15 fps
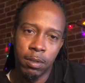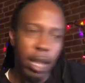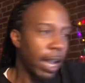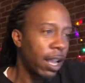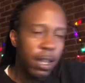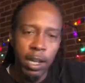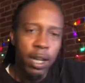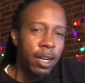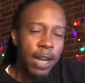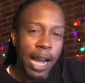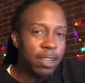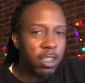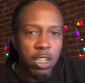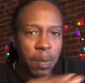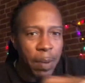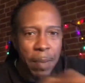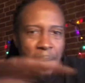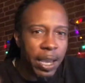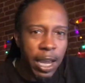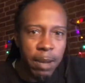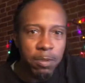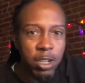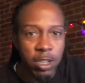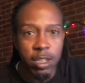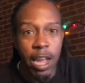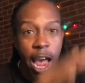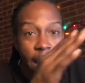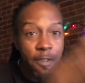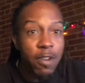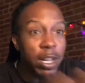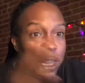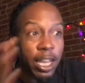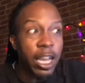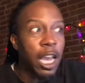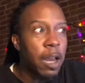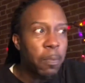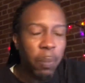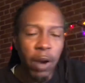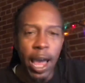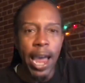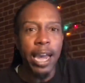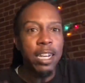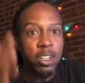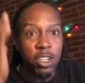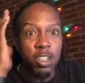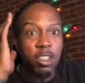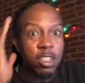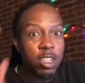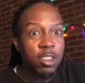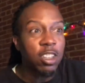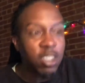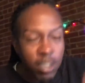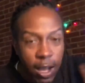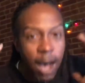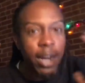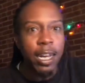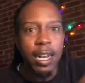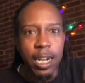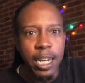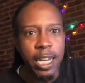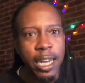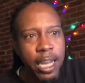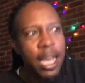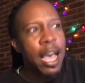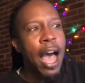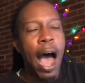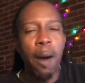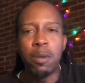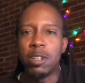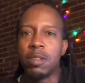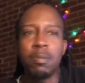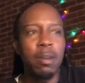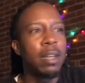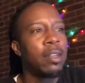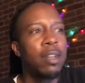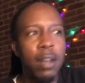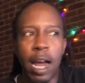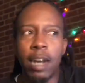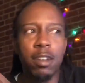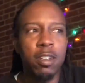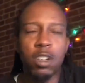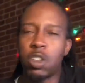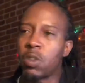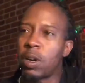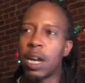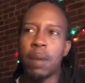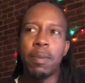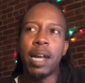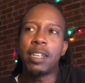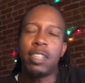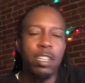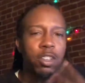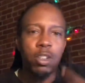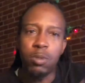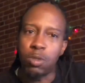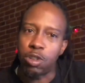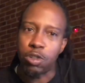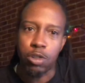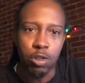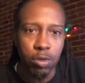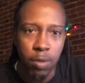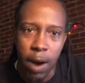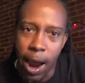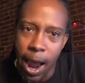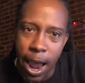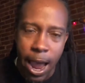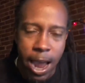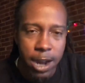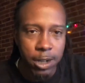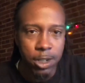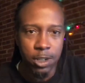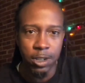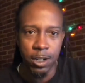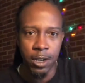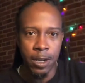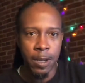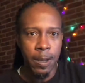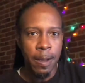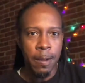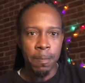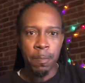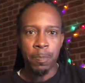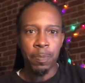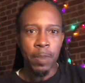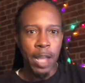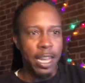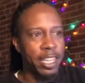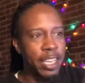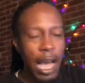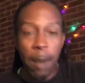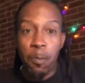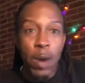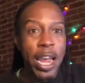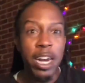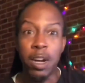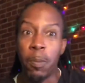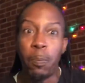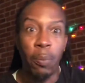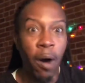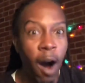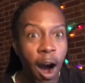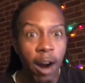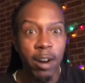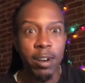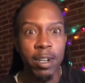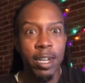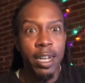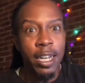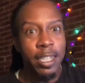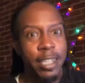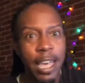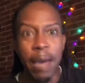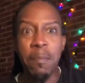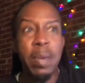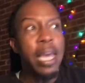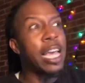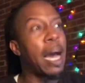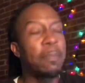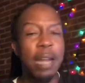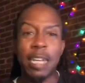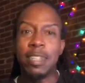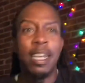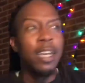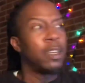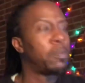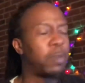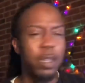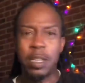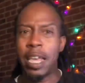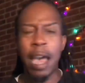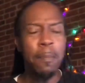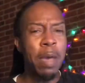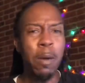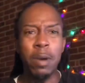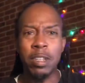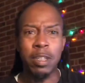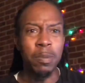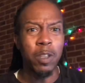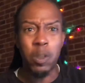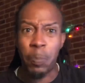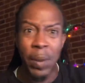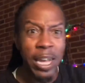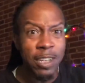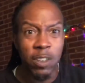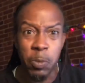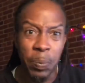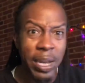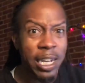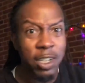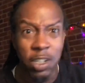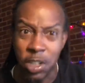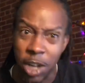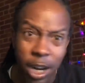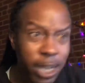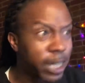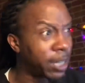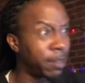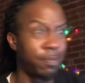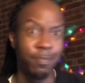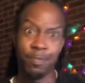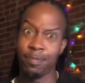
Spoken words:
Like, not just the BPM, just everything he played, just sonically. I looked at Shorty, I'm like, this dude's trash. Like, we in the park. Get me up. Hit me with some spin sugar.